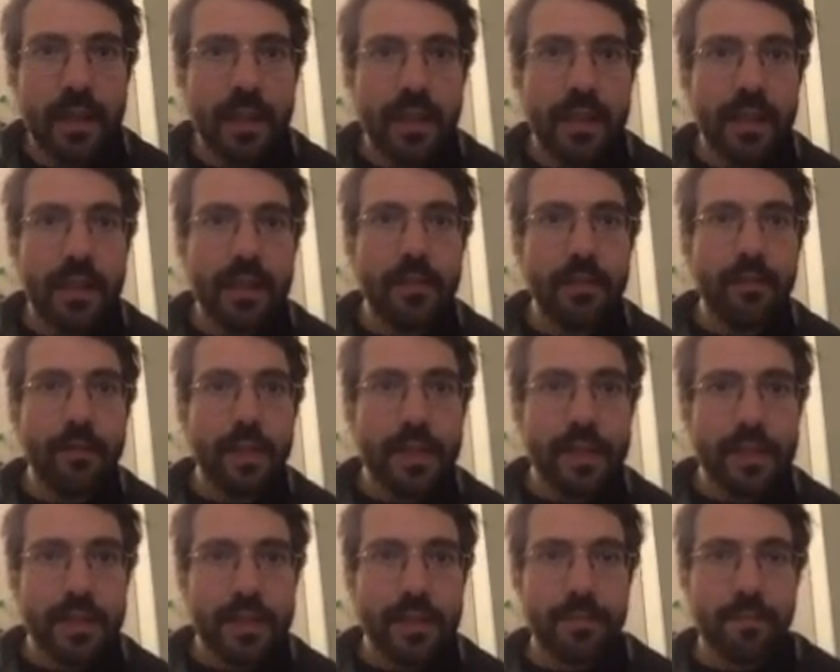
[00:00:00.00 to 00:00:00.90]
In
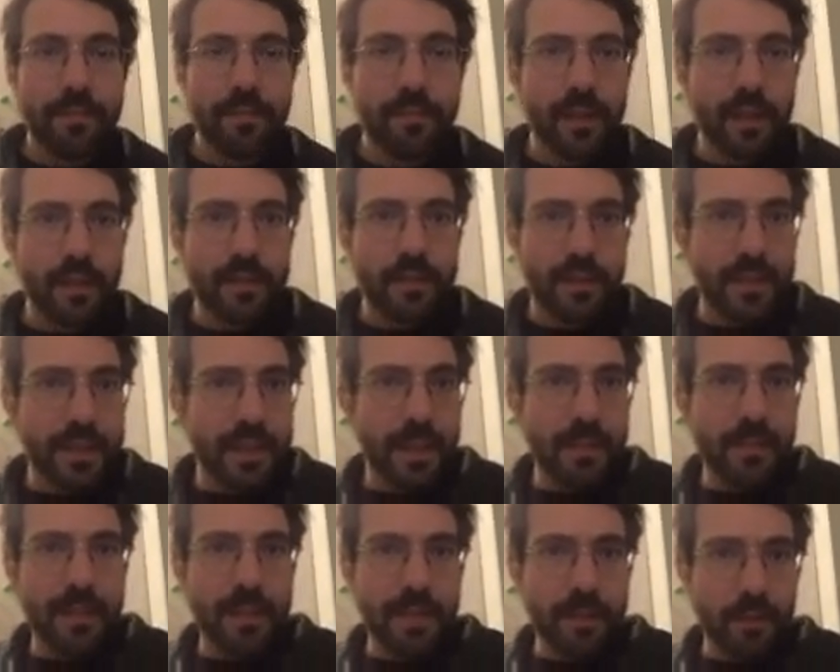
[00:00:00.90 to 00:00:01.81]
France, the
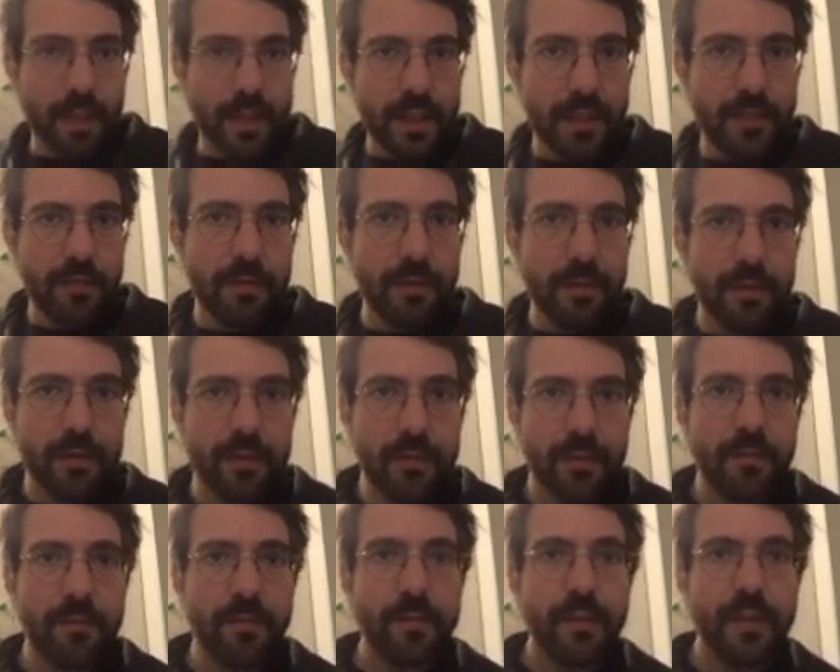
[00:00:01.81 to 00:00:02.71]
system is quite
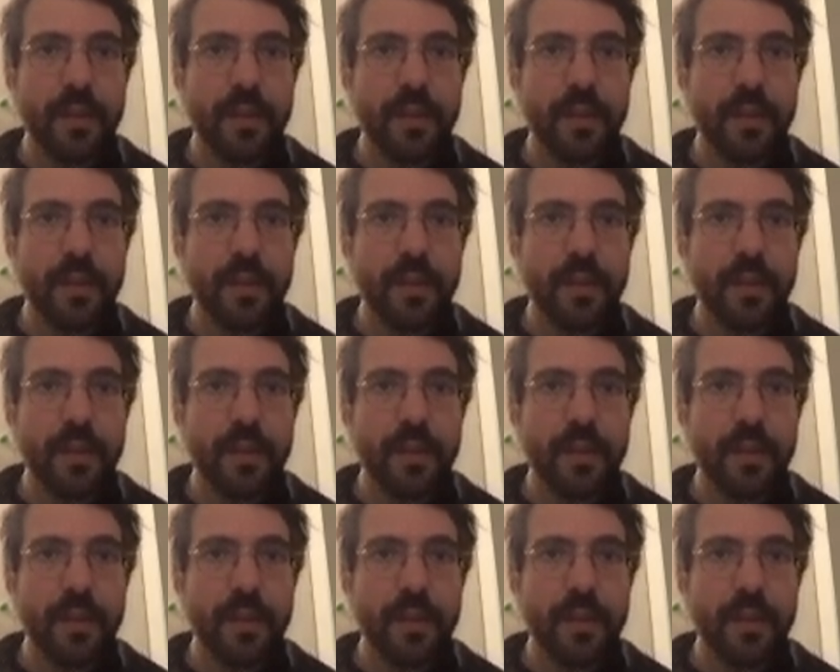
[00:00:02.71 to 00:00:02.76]
different.